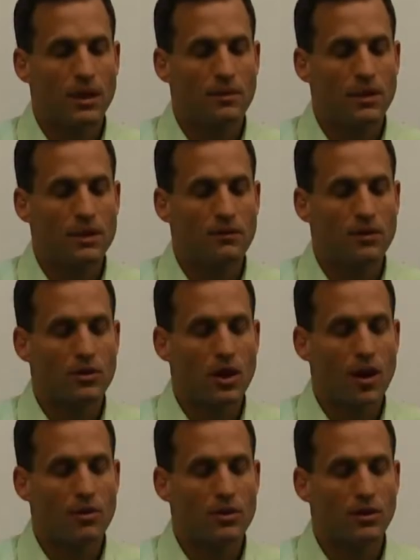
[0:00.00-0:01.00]
Maybe a different
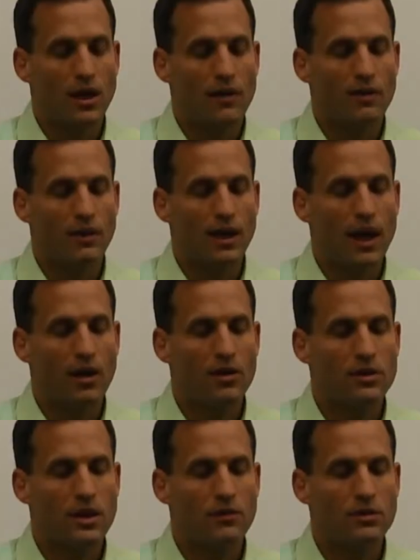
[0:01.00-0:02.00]
time in your life, and allow
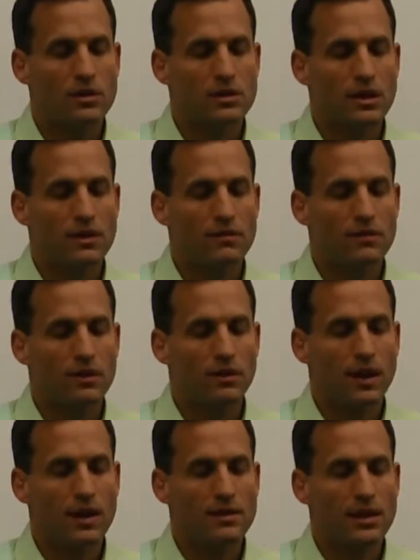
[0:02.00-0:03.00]
yourself just to
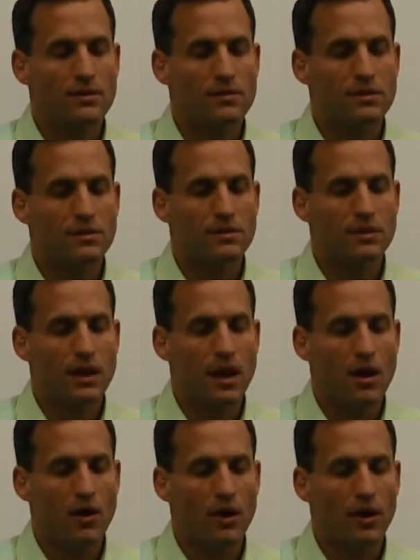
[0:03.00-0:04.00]
feel that sense of
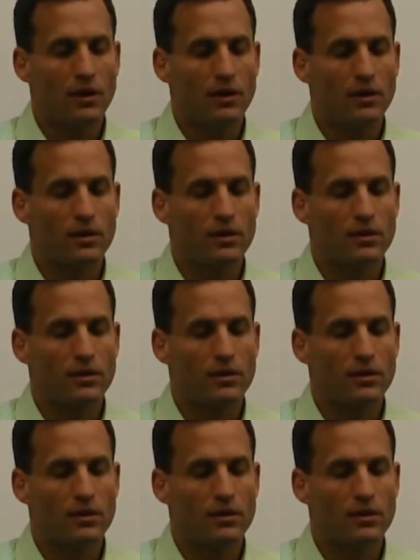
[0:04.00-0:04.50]
caring,